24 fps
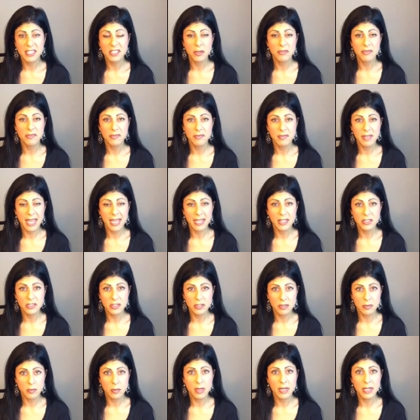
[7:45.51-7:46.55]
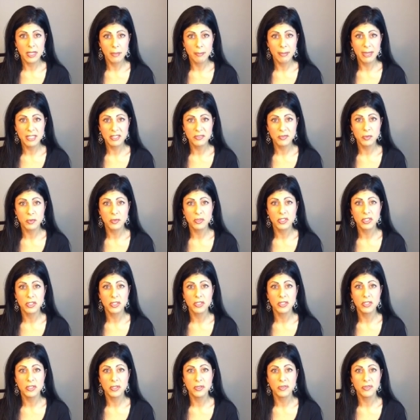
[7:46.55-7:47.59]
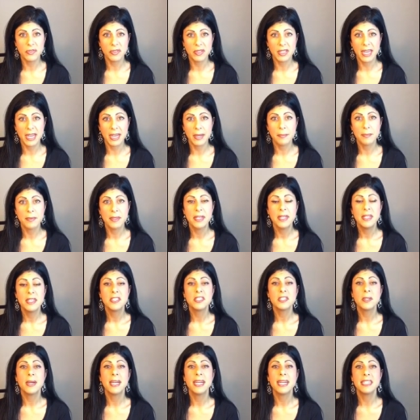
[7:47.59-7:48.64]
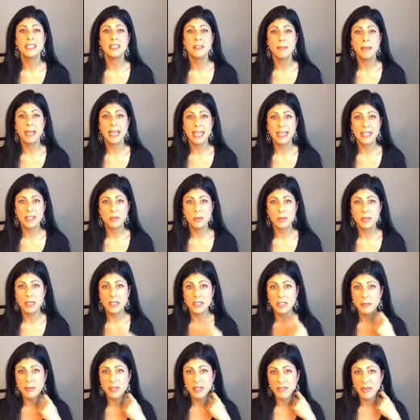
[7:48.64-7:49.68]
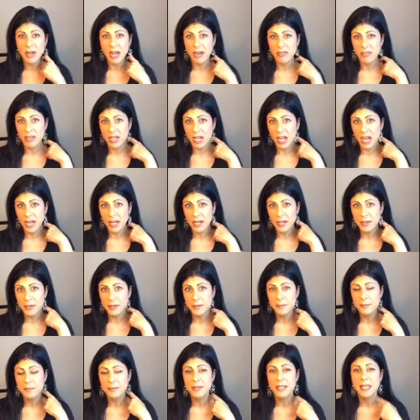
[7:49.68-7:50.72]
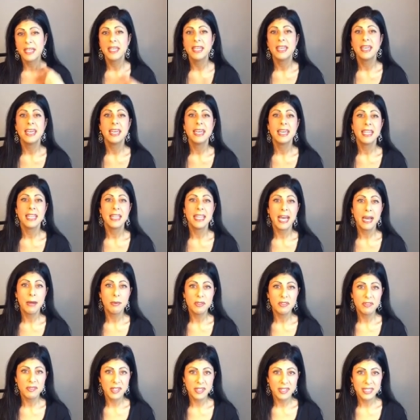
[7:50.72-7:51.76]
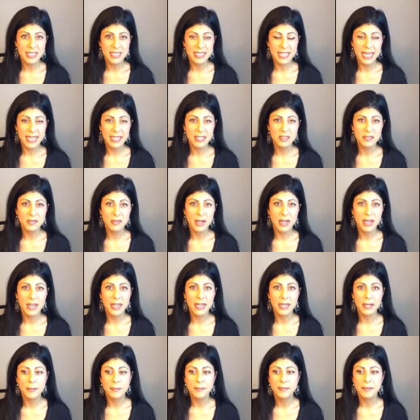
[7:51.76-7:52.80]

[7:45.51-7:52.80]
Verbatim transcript: So eggs are one of the best foods that you can do for that. So I had some eggs with a little bit of avocado, and that was very satisfying.